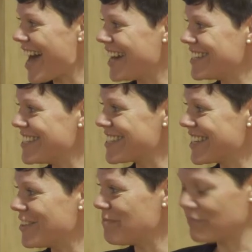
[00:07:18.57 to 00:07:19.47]
and
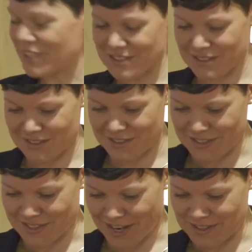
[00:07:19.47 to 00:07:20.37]

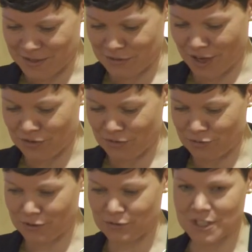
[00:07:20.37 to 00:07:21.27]
it's again sort of
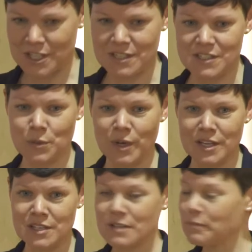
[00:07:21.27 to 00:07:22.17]
150
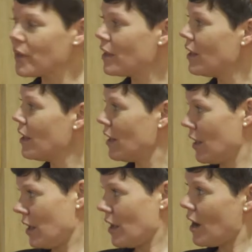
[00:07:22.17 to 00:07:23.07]
squared,
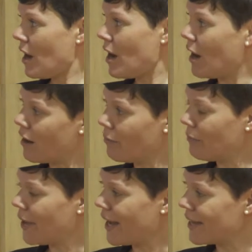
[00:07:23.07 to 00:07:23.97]

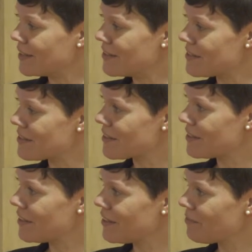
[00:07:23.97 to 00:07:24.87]
and
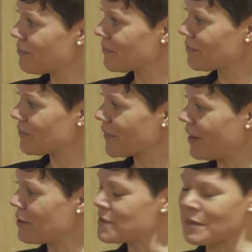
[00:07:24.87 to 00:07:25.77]

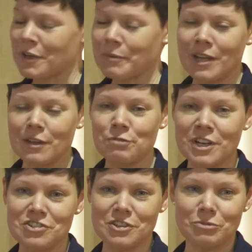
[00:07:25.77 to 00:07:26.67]
there's something about their
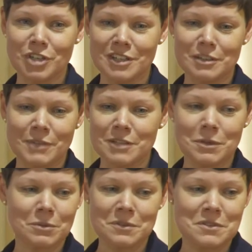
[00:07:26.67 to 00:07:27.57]
friendship really that made
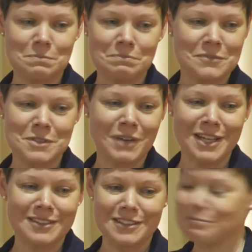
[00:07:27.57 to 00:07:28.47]
me want to
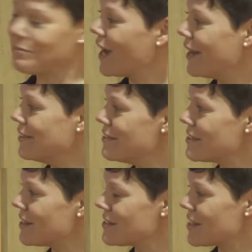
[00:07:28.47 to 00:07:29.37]
paint them, and
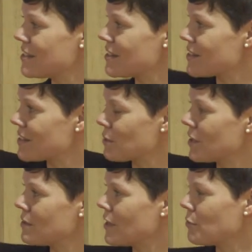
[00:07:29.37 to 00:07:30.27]
the aesthetics as
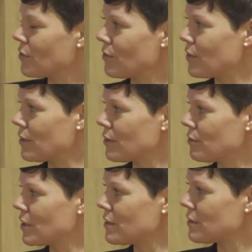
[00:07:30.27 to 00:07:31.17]
well. Emma on the
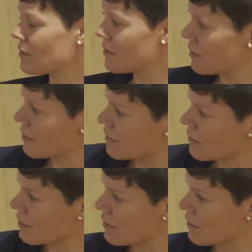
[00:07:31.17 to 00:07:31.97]
right is